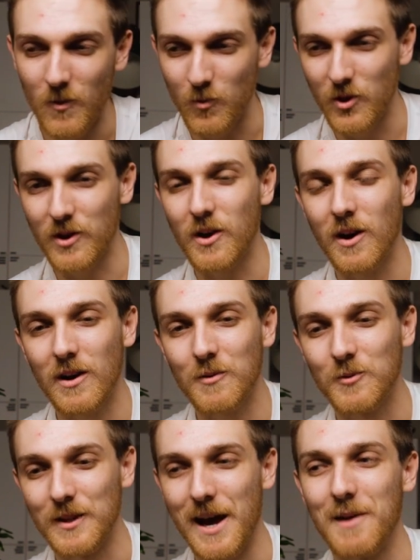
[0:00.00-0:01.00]
Well, the car
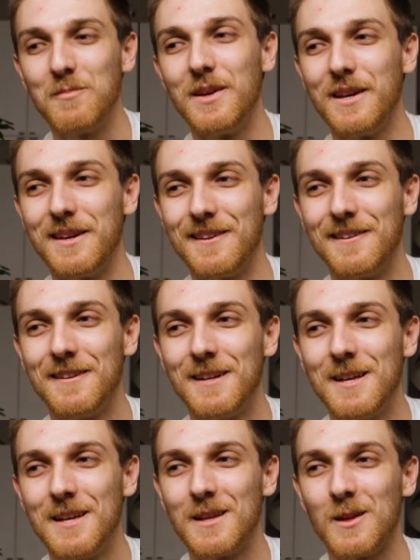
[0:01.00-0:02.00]
will not be
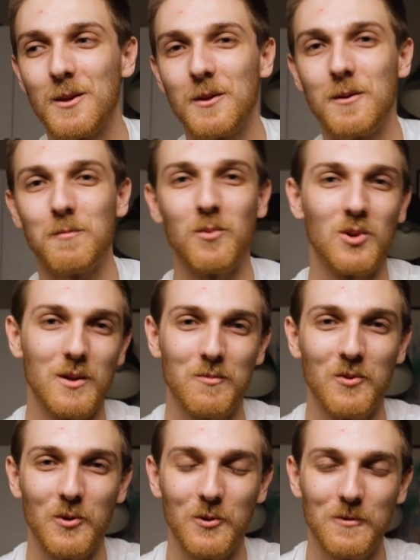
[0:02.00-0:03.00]

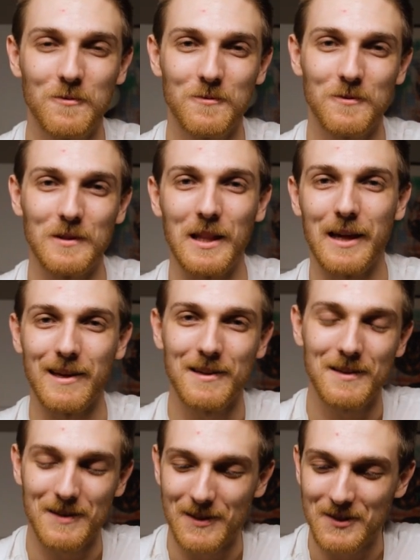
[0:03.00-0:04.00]
bulletproof
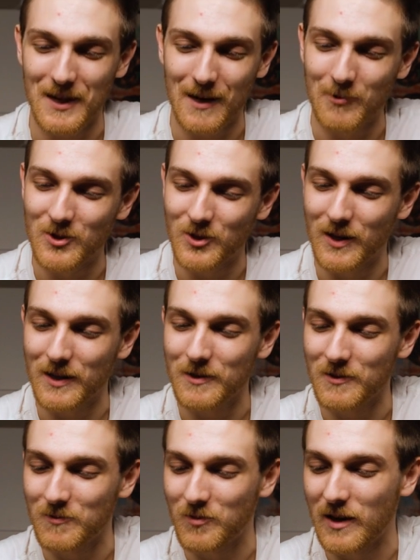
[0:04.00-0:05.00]
like the Cybertruck
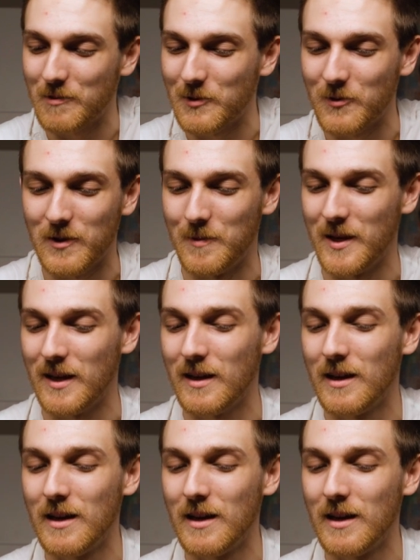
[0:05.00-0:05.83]
probably will be.